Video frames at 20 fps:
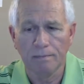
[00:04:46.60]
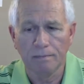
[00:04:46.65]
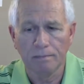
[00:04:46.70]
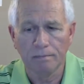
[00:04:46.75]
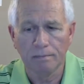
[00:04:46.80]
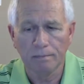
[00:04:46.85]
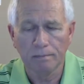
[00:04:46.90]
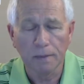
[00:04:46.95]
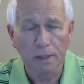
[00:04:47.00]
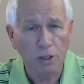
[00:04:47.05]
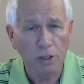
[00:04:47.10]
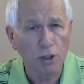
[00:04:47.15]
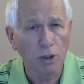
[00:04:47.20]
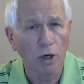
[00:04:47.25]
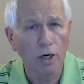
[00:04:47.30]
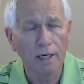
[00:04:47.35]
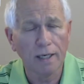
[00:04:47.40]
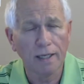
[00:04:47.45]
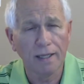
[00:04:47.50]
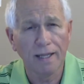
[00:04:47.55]

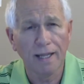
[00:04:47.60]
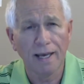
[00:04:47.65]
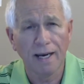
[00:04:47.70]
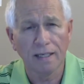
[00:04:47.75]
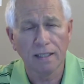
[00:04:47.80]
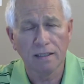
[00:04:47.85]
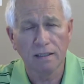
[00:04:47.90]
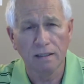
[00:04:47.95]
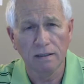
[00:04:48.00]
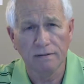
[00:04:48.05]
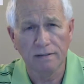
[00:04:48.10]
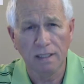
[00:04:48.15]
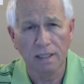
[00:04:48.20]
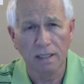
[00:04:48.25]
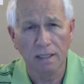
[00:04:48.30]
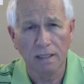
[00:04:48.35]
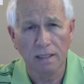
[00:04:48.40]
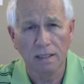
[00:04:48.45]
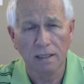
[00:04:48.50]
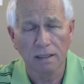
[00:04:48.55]
majority of the
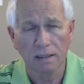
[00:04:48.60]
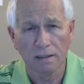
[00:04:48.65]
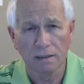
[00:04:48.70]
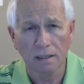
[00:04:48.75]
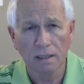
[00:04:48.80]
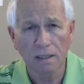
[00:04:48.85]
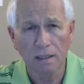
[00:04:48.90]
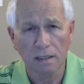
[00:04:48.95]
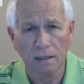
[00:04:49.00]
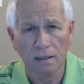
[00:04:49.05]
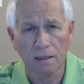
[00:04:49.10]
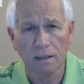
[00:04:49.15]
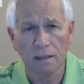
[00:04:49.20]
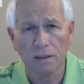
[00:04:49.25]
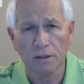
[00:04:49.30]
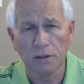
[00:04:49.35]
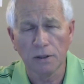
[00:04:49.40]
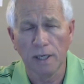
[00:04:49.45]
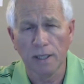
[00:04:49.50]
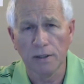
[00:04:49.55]
activity is in the
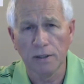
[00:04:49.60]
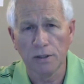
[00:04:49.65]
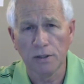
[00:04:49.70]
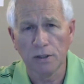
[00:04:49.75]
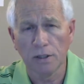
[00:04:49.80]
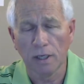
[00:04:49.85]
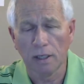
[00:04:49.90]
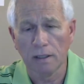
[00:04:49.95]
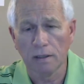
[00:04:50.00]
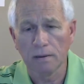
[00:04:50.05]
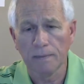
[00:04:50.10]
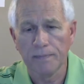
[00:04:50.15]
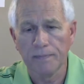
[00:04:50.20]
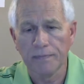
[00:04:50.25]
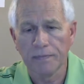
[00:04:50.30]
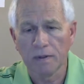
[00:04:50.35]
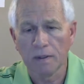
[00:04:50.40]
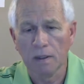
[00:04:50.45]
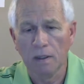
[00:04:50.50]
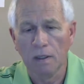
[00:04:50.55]
trend chart.
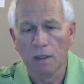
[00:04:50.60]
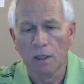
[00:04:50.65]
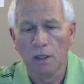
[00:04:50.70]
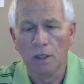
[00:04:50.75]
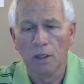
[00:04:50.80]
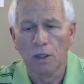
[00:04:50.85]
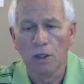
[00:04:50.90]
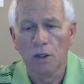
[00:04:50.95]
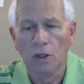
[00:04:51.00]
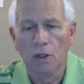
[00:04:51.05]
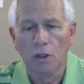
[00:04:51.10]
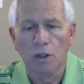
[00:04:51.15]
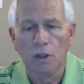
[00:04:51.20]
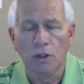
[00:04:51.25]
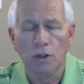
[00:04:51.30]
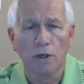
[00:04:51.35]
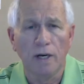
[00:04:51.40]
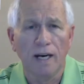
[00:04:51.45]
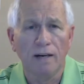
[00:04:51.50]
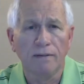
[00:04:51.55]

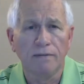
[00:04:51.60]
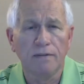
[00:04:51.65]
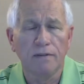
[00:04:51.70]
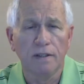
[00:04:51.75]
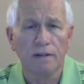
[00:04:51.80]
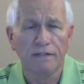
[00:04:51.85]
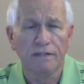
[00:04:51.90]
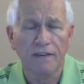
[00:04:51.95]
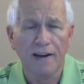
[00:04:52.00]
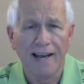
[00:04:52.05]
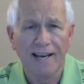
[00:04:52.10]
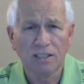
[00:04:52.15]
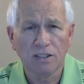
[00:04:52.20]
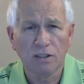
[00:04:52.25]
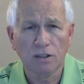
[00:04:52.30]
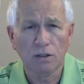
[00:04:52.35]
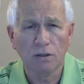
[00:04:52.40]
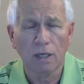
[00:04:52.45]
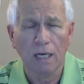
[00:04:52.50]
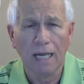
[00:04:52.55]
You have the
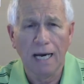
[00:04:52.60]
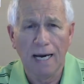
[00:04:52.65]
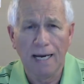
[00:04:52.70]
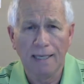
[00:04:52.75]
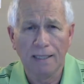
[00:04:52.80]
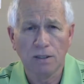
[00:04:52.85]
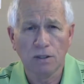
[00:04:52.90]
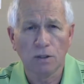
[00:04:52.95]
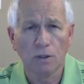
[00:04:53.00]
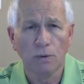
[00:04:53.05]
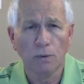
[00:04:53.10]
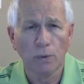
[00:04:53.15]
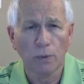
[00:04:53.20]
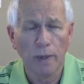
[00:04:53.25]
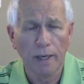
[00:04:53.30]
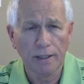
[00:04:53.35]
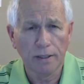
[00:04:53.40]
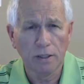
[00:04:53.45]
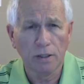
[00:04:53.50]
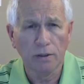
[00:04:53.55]
fast lines,
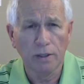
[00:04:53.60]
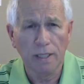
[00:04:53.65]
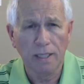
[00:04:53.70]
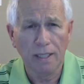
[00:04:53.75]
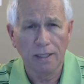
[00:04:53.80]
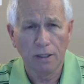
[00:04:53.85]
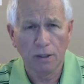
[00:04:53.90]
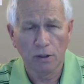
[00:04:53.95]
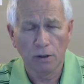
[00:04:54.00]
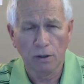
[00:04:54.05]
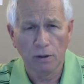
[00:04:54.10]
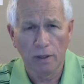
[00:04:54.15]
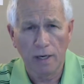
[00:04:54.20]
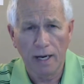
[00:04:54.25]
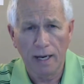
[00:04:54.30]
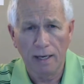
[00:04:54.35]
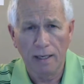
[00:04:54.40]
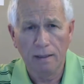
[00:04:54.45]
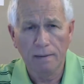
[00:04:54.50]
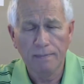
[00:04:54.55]
red, green, and
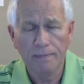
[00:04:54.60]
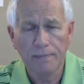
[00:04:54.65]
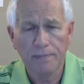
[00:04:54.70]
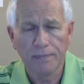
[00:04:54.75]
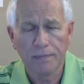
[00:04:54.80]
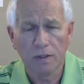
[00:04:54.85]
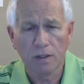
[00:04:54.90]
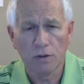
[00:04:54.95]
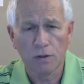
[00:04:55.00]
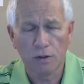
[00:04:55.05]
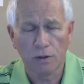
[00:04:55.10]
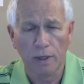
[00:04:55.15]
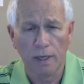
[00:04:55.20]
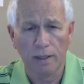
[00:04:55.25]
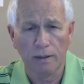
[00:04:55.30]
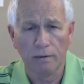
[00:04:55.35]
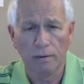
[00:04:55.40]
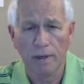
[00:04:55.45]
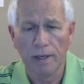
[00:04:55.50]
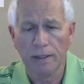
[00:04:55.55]
gray,
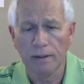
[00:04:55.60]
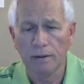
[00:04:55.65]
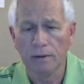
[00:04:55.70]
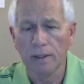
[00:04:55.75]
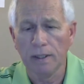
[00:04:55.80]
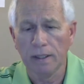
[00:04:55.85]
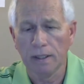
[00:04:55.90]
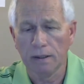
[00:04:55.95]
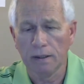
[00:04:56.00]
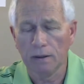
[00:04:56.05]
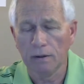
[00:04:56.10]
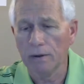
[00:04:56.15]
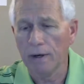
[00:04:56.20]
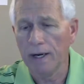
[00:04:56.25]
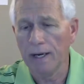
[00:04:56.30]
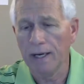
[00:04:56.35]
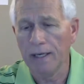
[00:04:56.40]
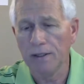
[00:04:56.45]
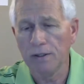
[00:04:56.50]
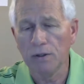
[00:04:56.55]
trend red, green, and
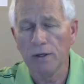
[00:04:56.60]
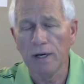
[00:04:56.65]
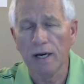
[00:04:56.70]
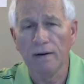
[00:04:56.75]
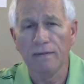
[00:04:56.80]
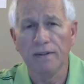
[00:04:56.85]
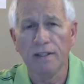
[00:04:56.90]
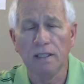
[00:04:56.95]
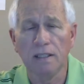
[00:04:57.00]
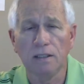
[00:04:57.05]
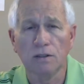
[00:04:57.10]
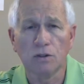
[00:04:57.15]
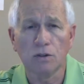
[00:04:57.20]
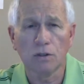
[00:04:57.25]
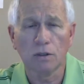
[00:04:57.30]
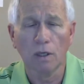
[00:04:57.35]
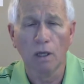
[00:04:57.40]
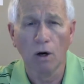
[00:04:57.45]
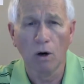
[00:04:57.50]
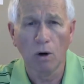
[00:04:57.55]
gray, and you have the
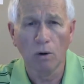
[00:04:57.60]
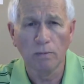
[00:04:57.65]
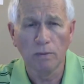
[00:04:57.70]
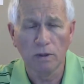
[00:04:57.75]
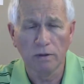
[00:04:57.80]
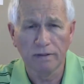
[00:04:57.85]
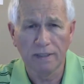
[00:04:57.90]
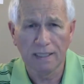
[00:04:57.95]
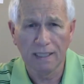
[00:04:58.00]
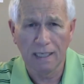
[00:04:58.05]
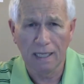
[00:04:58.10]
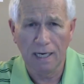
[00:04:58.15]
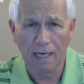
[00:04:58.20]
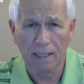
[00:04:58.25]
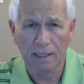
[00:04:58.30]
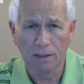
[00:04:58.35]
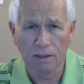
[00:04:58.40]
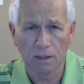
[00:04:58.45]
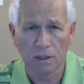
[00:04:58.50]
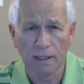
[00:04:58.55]
slow moving
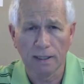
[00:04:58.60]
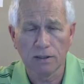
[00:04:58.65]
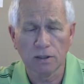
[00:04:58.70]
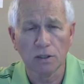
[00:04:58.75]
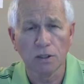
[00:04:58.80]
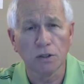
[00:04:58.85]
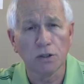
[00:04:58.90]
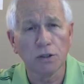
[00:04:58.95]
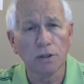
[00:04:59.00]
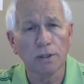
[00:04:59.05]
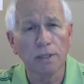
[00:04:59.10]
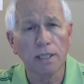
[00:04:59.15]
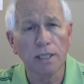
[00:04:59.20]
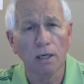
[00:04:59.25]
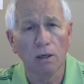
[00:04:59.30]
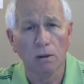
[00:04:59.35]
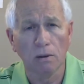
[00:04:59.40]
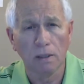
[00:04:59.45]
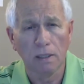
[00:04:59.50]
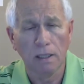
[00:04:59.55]
lines, that's the
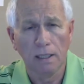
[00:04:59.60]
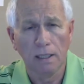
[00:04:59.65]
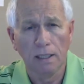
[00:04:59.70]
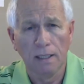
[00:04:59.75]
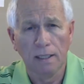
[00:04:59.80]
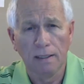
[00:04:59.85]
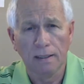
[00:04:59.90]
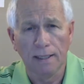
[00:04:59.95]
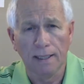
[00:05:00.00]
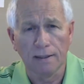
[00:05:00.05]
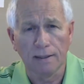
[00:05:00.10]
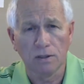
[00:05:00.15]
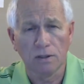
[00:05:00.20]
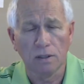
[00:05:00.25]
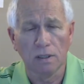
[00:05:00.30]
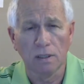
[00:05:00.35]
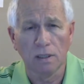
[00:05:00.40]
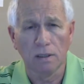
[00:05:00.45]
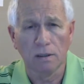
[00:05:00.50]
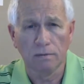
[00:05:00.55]
trio. That's
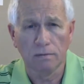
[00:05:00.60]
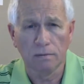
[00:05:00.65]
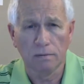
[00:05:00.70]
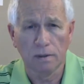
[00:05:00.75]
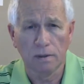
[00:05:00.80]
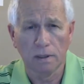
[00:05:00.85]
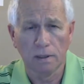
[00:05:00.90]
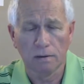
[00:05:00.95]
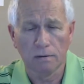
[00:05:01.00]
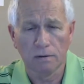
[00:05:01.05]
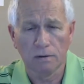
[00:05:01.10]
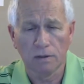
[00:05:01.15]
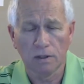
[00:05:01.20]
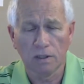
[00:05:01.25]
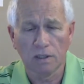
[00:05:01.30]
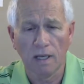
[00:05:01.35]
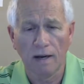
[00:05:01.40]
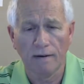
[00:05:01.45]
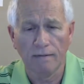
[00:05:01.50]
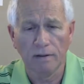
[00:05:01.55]

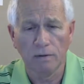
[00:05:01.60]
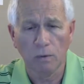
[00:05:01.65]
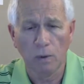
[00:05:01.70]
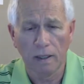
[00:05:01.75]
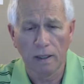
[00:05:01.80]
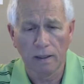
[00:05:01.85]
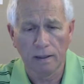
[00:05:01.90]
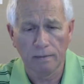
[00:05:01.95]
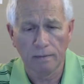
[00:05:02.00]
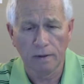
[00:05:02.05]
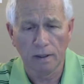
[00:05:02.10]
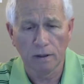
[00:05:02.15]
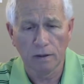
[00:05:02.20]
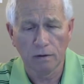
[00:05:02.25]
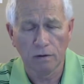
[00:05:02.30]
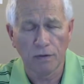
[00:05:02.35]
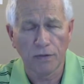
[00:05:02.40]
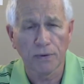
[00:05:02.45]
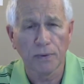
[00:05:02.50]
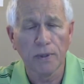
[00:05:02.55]
one of the
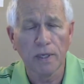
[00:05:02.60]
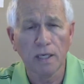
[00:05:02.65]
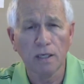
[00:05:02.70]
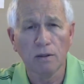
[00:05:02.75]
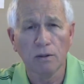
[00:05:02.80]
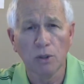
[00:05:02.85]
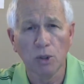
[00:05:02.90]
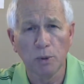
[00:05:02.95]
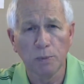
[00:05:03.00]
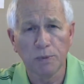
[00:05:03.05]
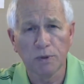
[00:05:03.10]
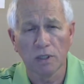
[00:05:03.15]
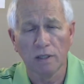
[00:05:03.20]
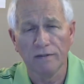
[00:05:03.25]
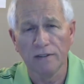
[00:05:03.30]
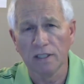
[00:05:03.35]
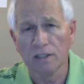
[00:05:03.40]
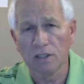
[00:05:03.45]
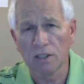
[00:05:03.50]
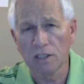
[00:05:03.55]
three groups of
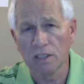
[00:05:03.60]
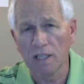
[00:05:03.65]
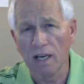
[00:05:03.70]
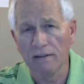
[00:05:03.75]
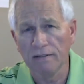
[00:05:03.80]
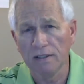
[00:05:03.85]
the 7